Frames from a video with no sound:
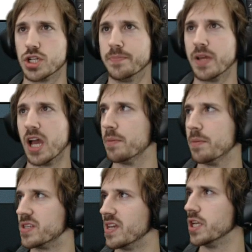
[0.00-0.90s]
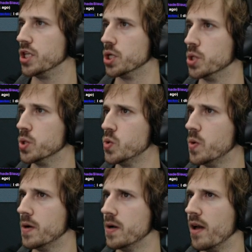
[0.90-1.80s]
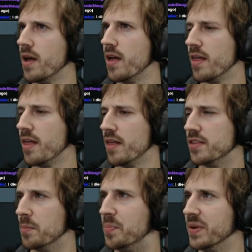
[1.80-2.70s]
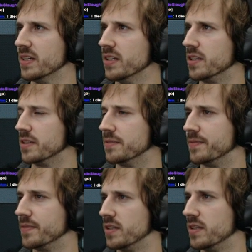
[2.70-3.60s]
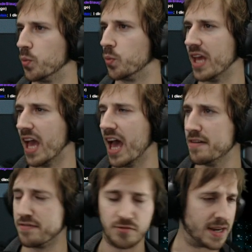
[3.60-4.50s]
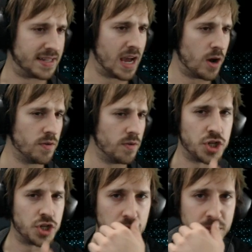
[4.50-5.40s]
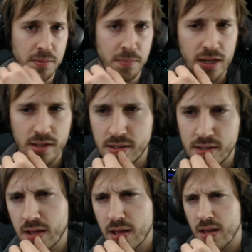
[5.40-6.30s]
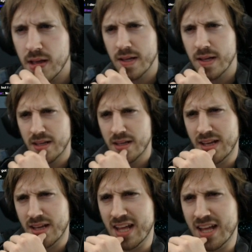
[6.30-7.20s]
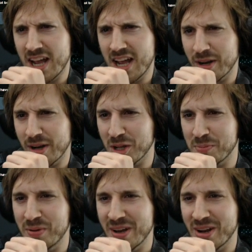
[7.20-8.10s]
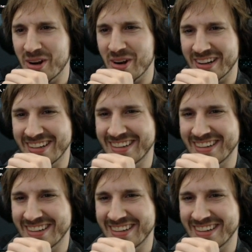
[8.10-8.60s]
and I'm gonna send you the build that we have right now, just shapes and beats. I died, but I got better.